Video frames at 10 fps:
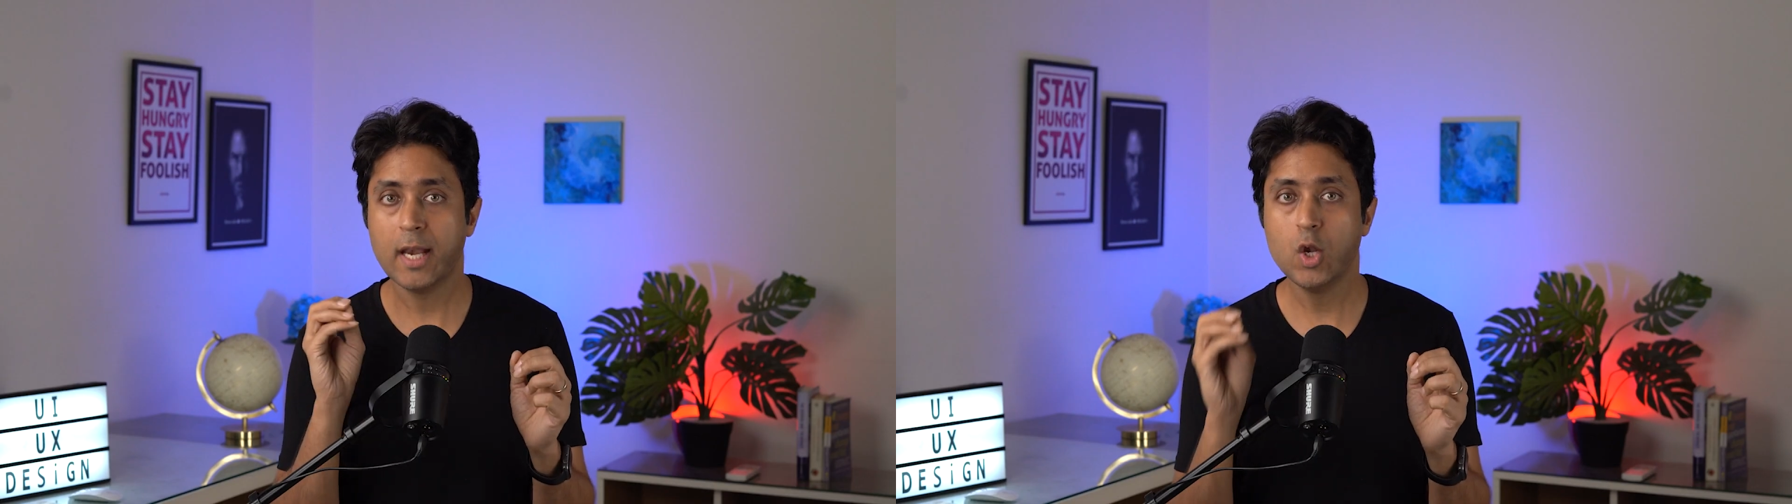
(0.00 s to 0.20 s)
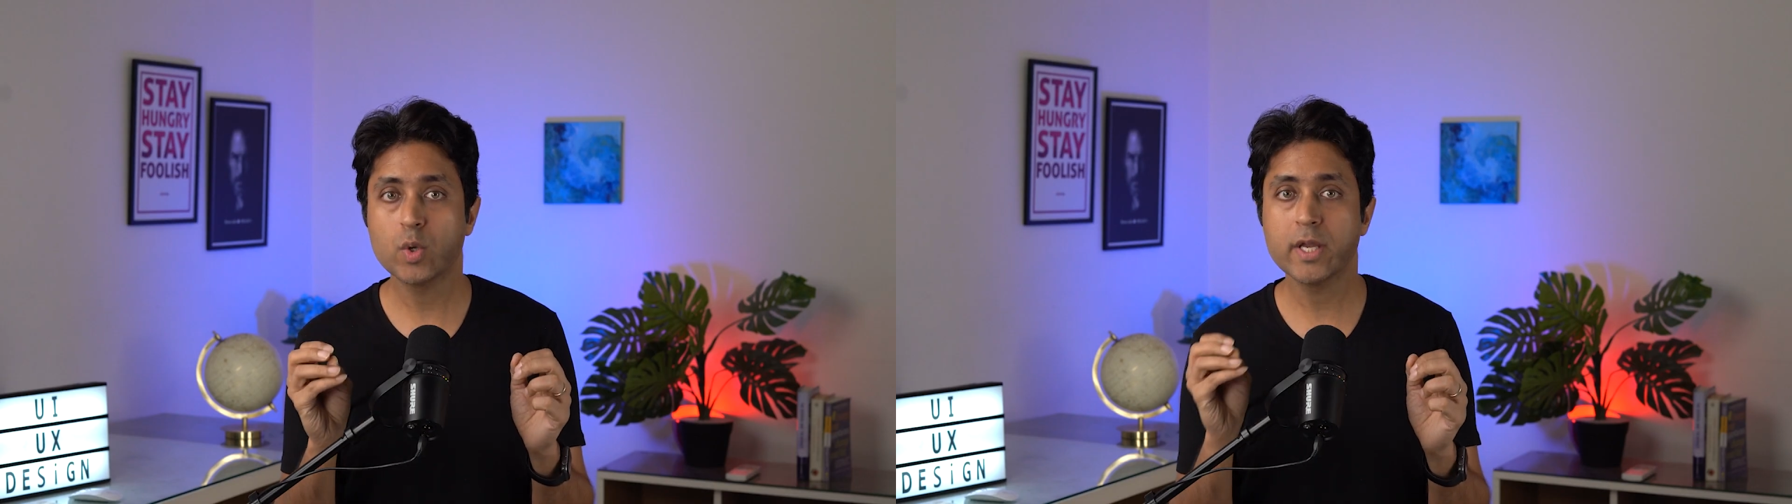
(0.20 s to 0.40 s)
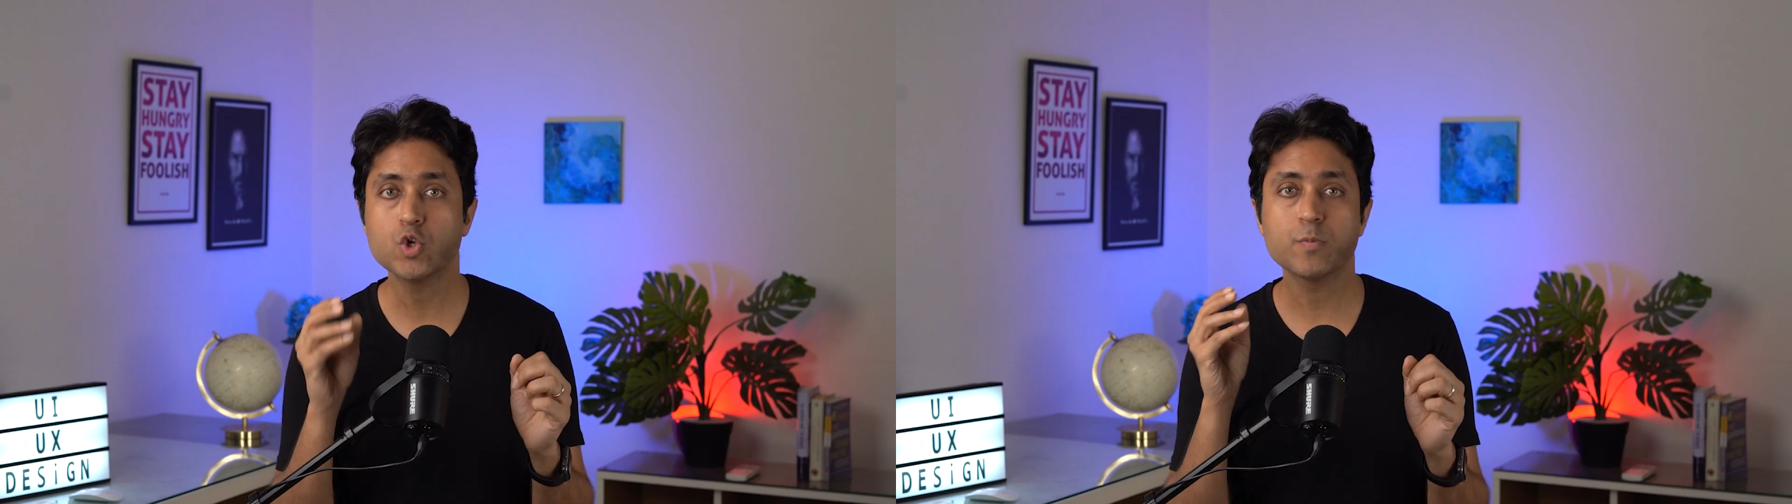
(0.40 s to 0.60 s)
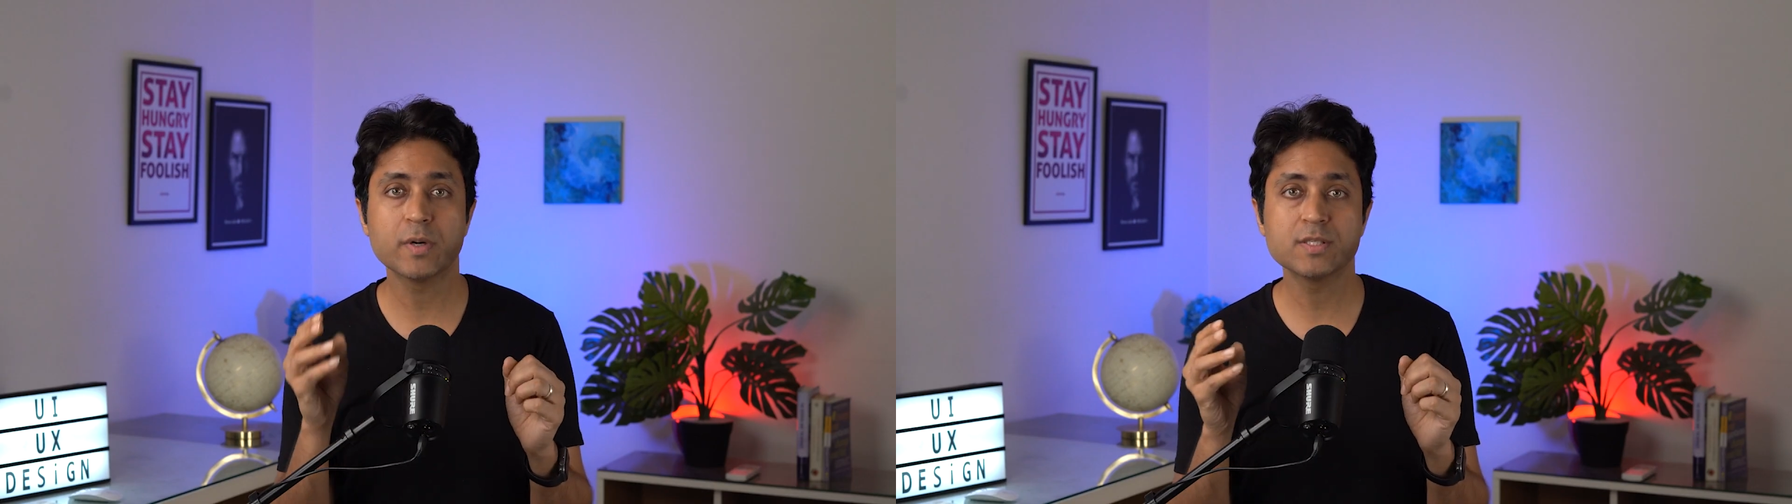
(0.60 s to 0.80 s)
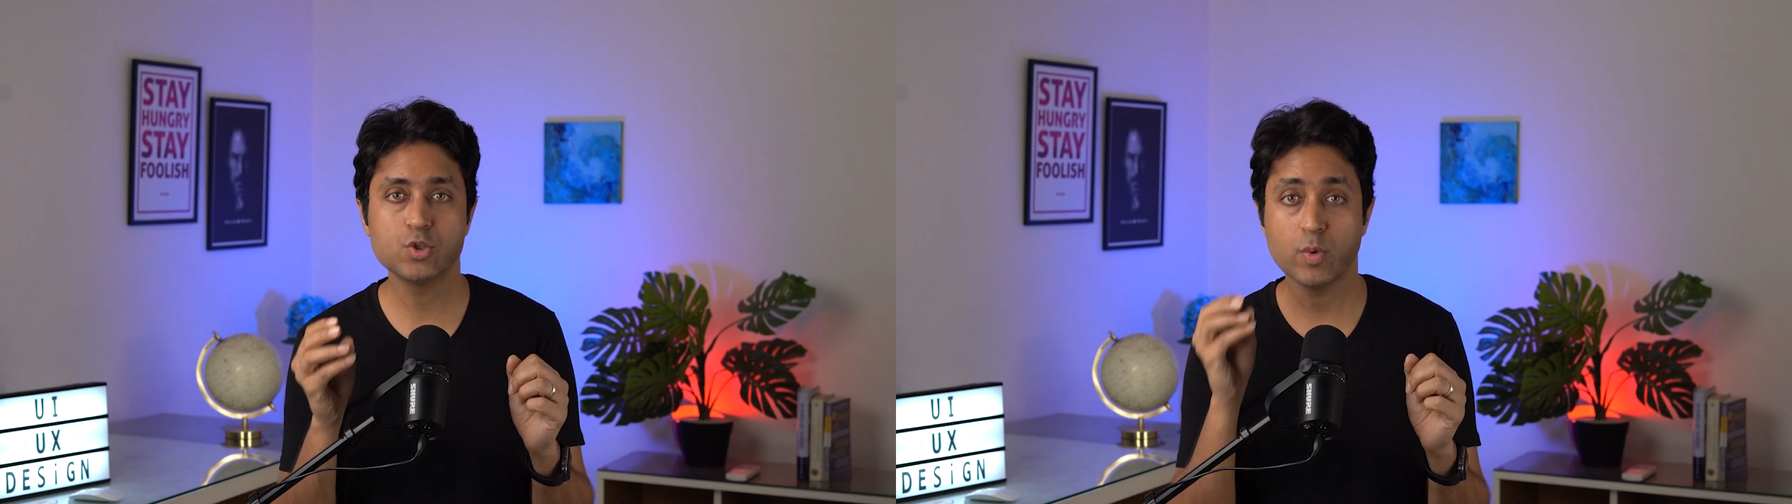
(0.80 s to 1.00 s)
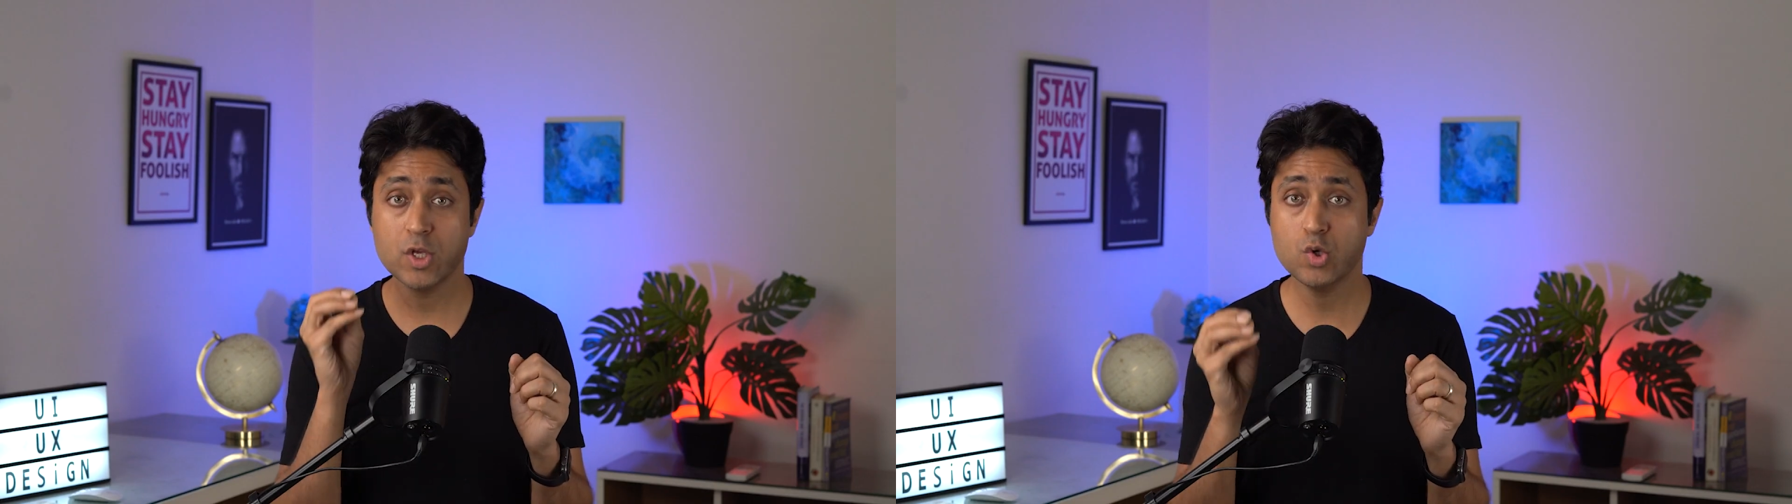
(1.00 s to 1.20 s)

and looking to pursue a